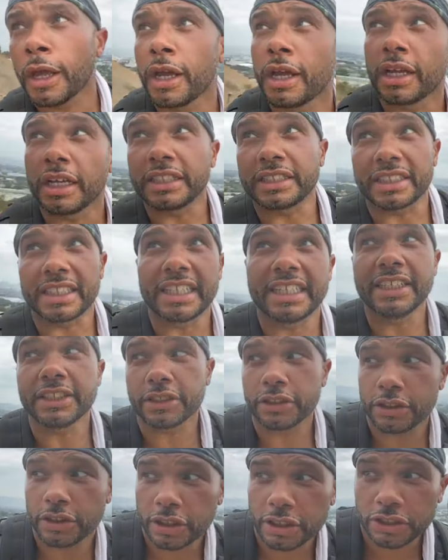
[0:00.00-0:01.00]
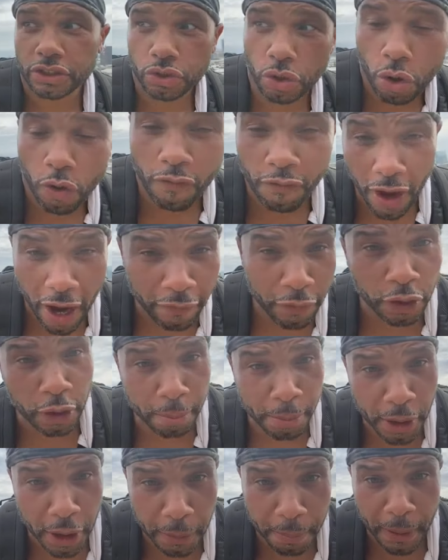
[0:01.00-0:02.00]
It's easier to control 500
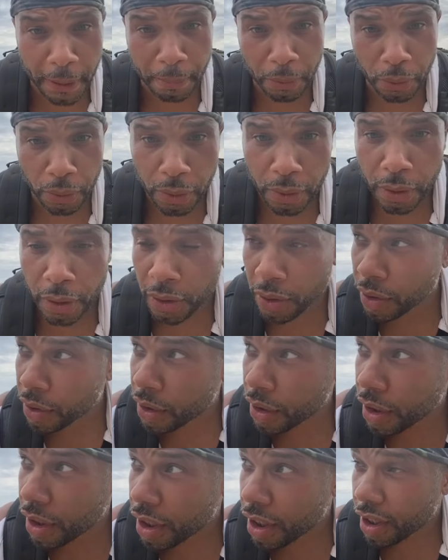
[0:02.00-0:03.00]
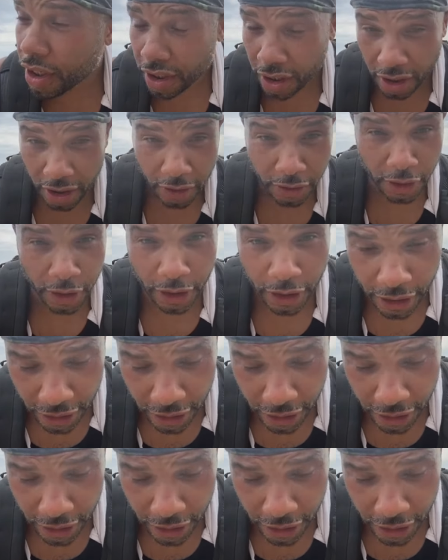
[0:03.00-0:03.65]
million people than it